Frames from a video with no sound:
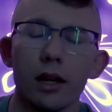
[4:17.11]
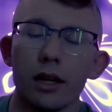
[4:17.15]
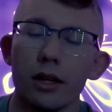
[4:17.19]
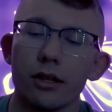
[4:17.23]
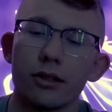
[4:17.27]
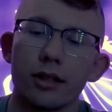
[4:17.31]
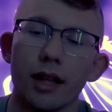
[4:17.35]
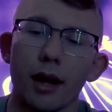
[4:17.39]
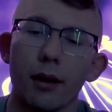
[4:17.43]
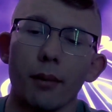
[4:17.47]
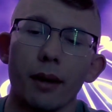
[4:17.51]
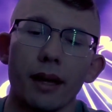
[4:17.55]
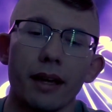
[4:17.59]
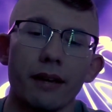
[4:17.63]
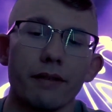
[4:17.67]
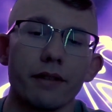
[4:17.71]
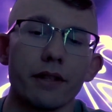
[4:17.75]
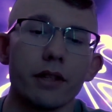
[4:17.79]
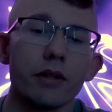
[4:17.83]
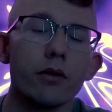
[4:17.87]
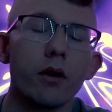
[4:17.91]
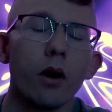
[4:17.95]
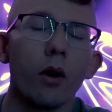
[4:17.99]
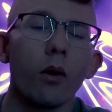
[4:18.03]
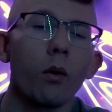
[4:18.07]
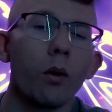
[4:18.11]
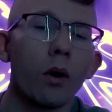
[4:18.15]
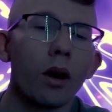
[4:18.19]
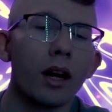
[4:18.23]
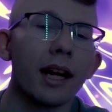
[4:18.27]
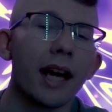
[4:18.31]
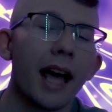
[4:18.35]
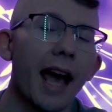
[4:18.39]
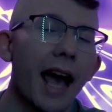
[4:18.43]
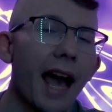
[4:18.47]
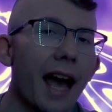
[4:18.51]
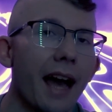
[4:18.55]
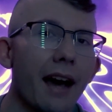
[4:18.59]
So that way, if you don't want to
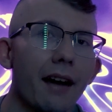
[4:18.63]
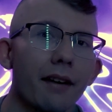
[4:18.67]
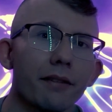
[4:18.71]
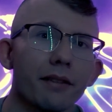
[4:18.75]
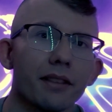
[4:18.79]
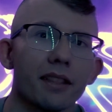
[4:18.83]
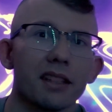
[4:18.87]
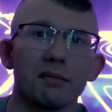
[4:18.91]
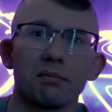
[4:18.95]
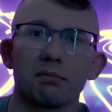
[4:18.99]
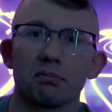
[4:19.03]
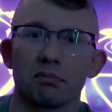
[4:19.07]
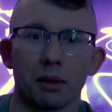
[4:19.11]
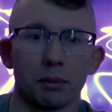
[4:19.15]
have the